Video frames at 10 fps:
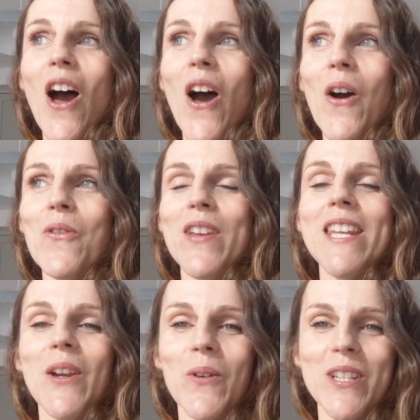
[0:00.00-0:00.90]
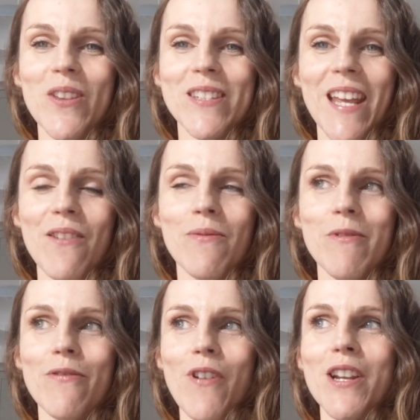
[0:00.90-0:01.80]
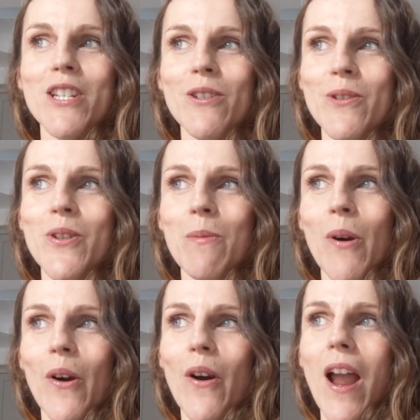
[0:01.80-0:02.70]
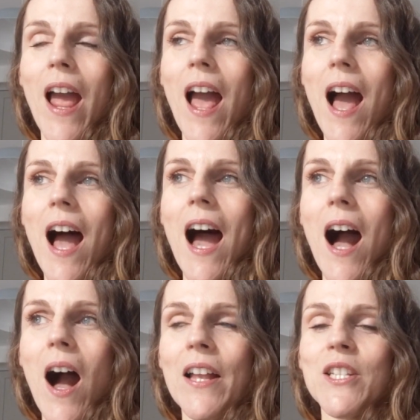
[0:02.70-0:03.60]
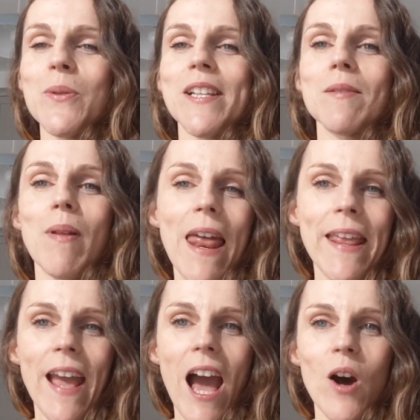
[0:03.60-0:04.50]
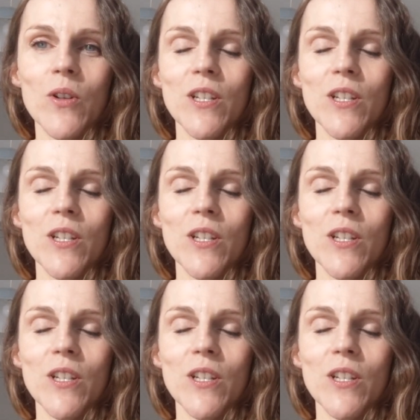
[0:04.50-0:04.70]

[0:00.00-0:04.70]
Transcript: a video the other day from a French YouTuber and she was explaining how she